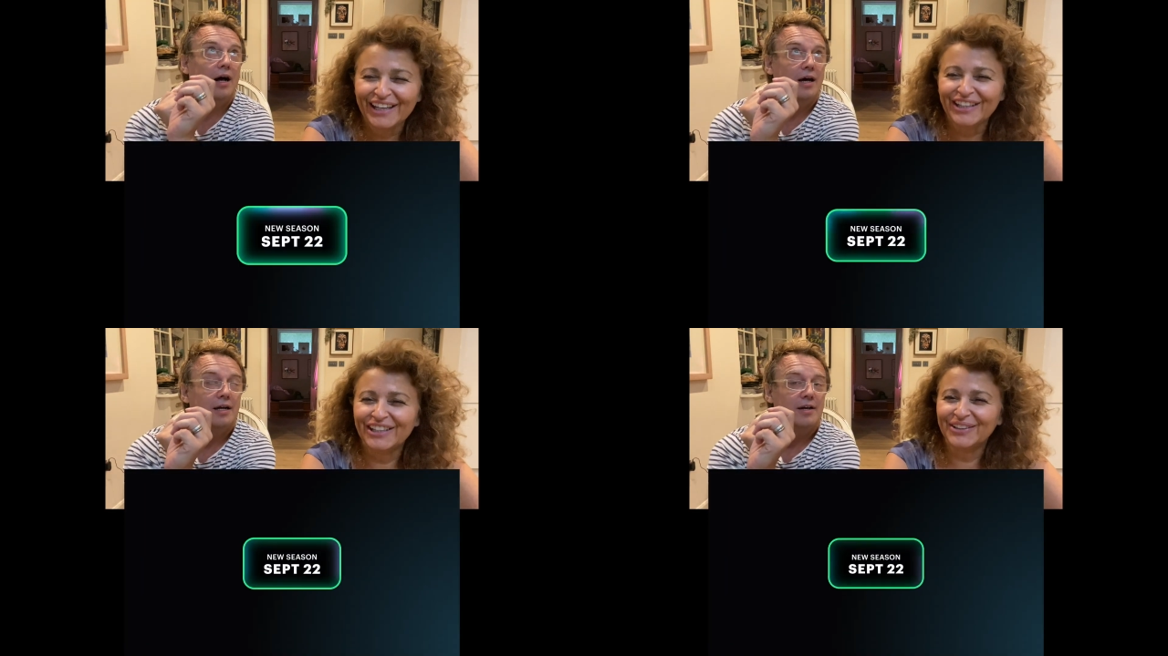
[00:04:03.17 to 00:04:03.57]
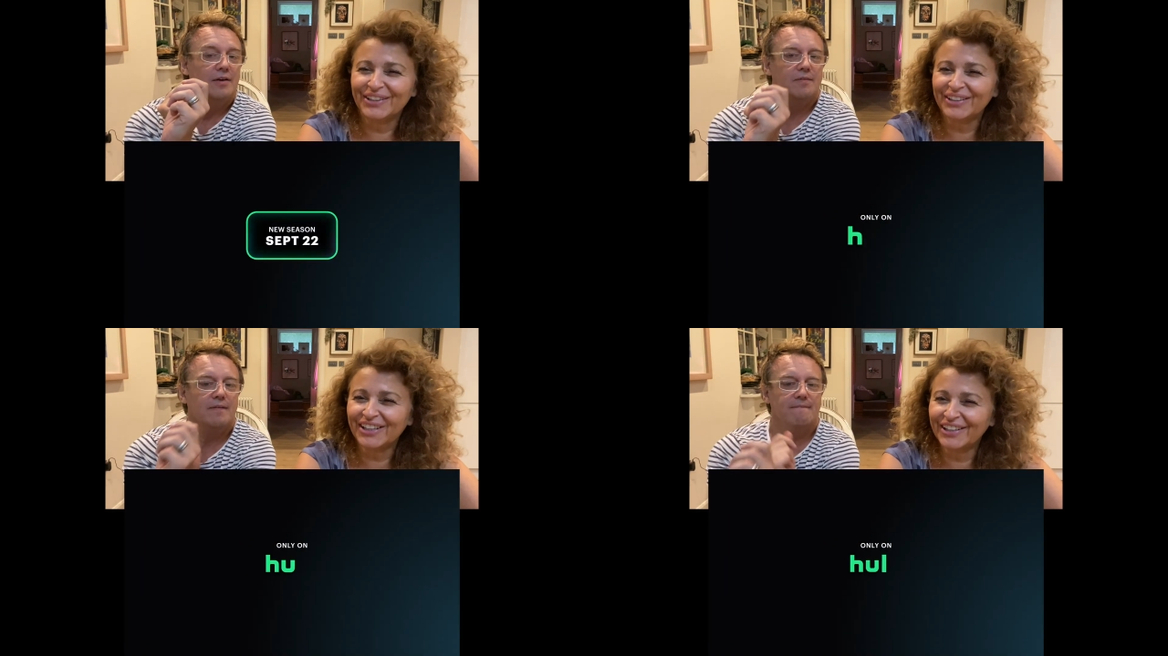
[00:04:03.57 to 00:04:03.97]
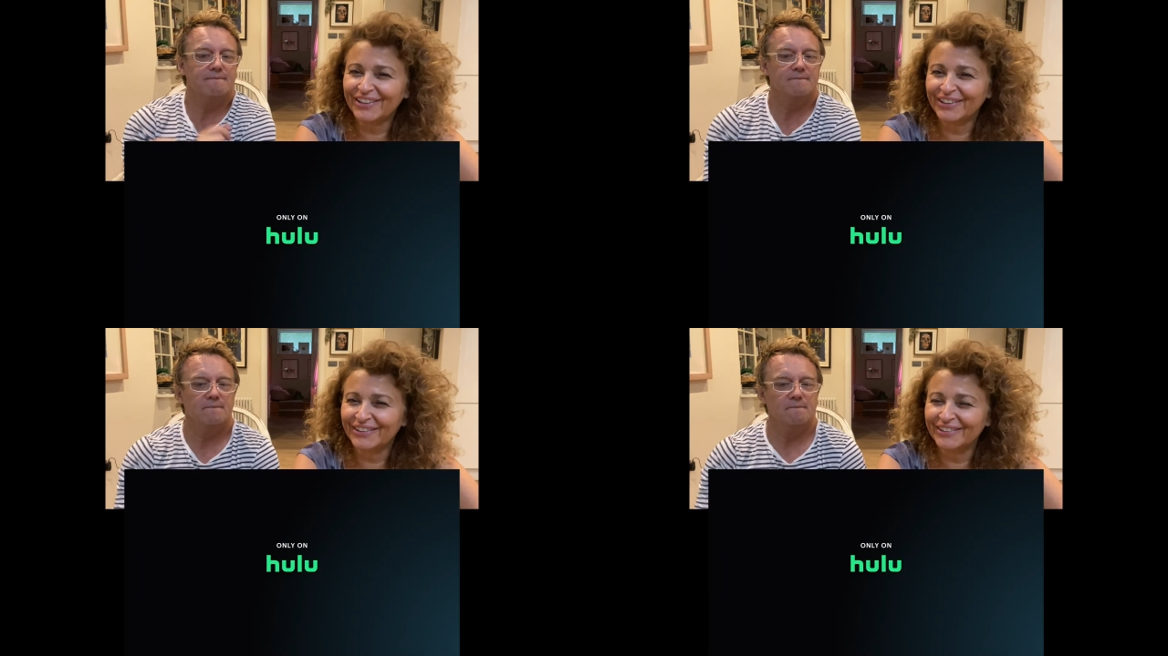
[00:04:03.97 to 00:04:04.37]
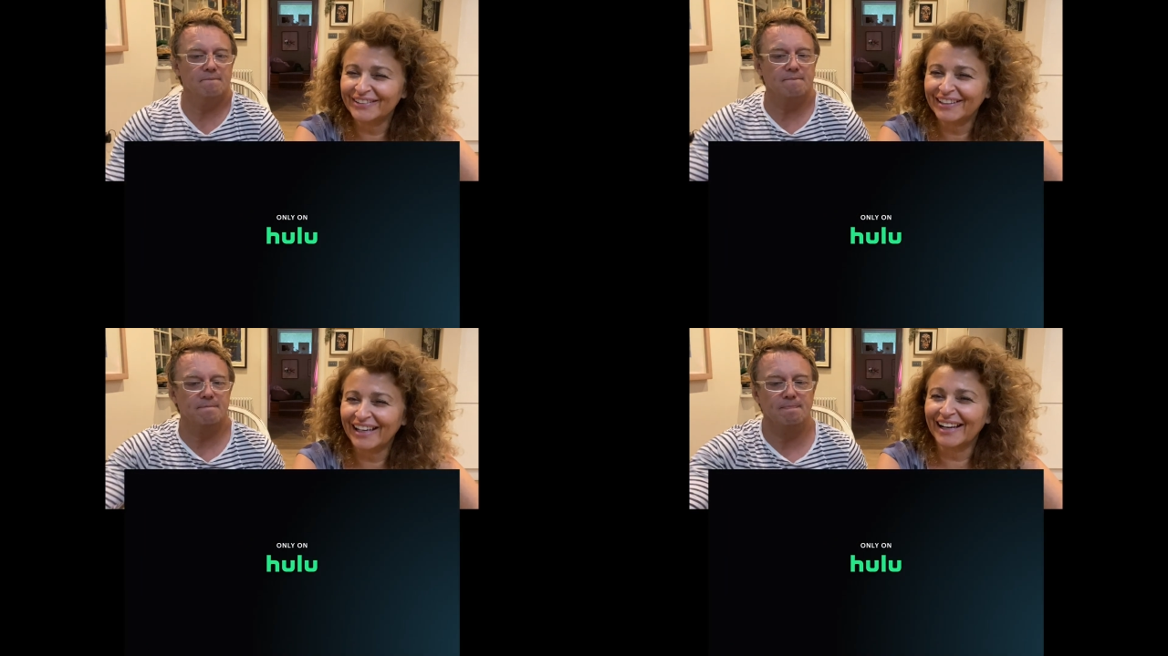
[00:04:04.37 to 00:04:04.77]
Speaker 1: you do you, and
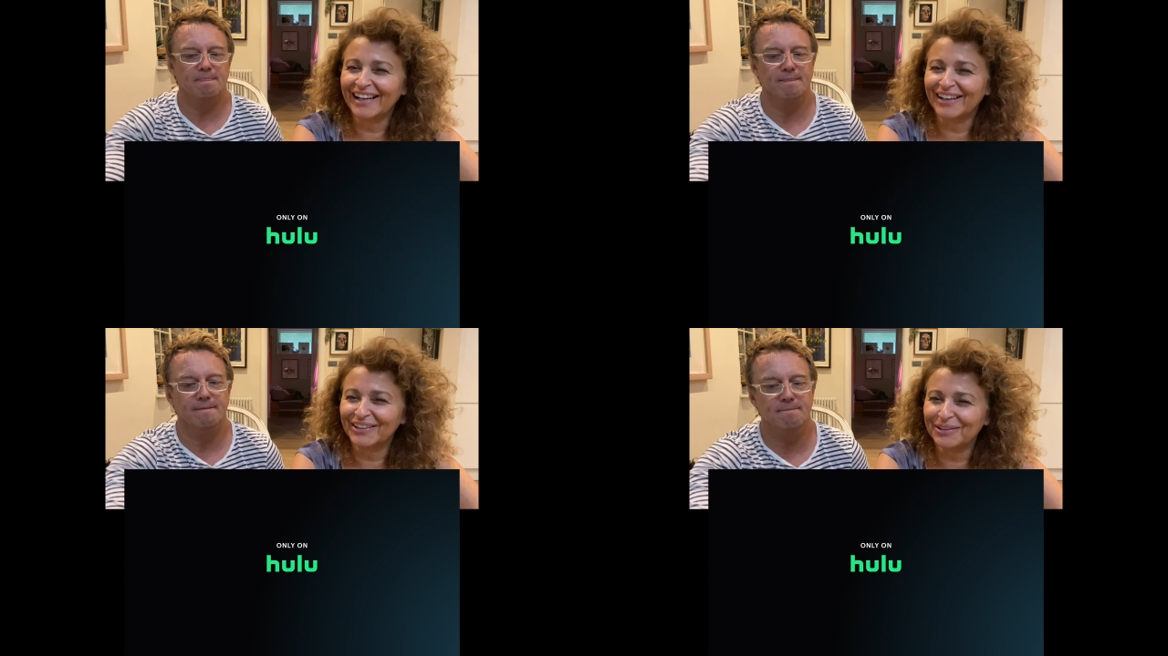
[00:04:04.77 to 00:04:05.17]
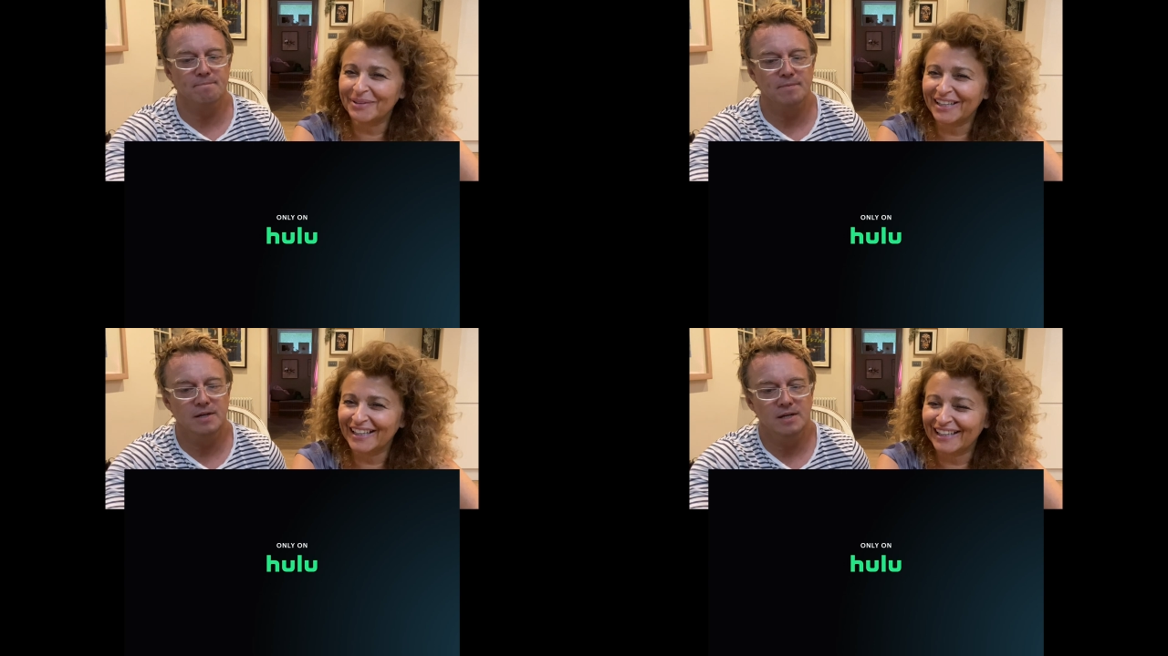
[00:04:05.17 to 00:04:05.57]
I'll do me.